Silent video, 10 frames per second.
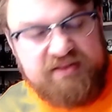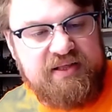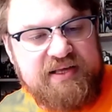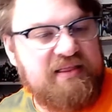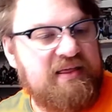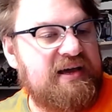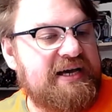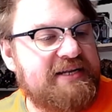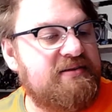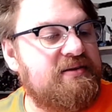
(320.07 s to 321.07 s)
Like
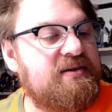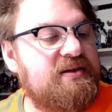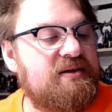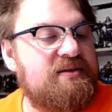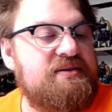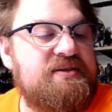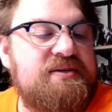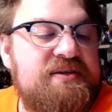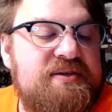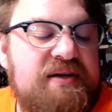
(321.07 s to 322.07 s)
that.
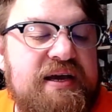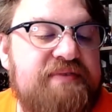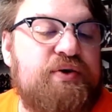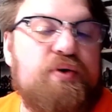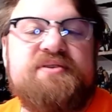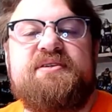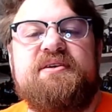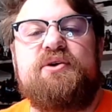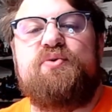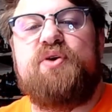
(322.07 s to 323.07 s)
And of course,
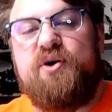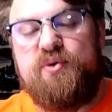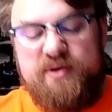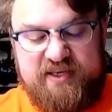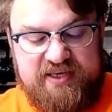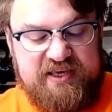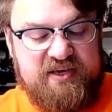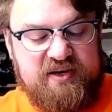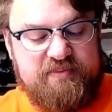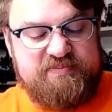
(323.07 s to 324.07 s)
you know he
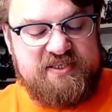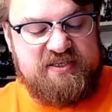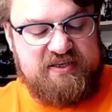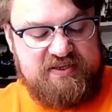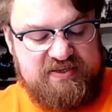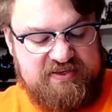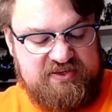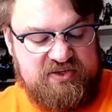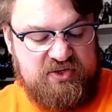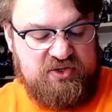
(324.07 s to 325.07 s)
comes
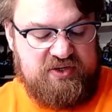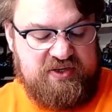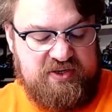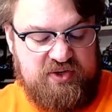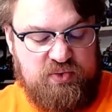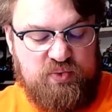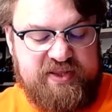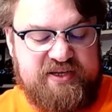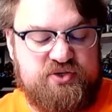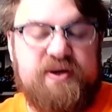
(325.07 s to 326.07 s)
with
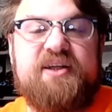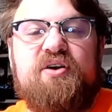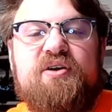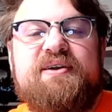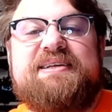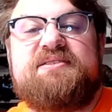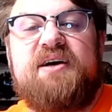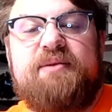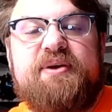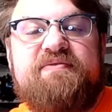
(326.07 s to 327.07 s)
a trading card. It's
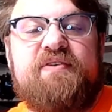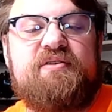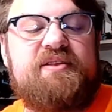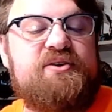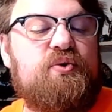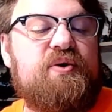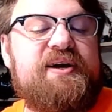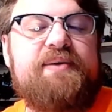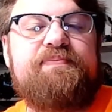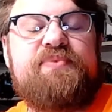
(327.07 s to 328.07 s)
not a McFarlane toy